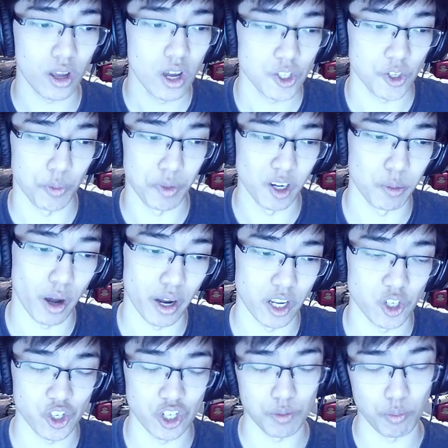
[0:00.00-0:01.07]
So Minomon
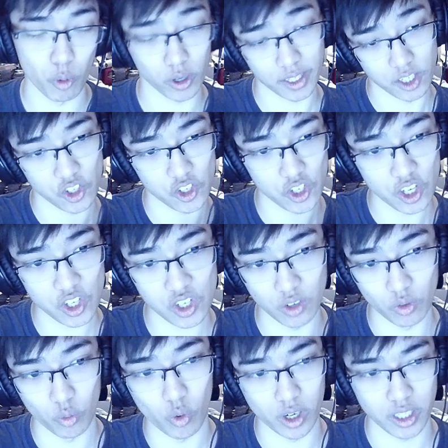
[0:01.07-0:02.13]
is just more consistent
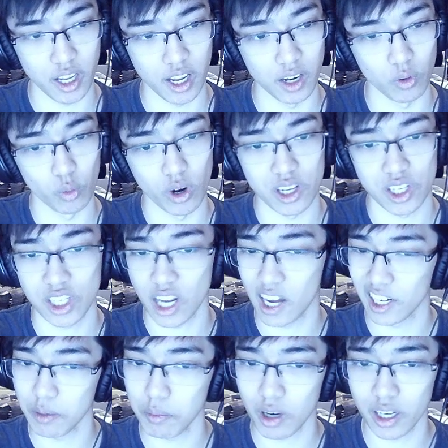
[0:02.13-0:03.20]
1k, whereas
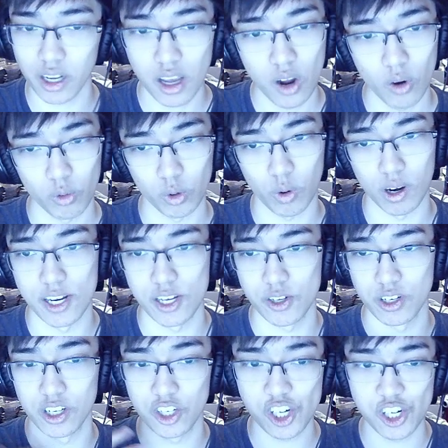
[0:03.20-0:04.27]
Tanemon requires
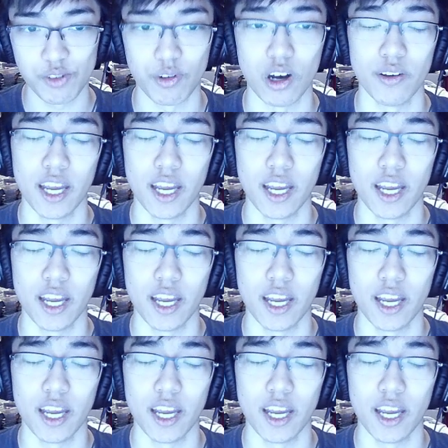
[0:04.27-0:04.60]
you to Digivolve.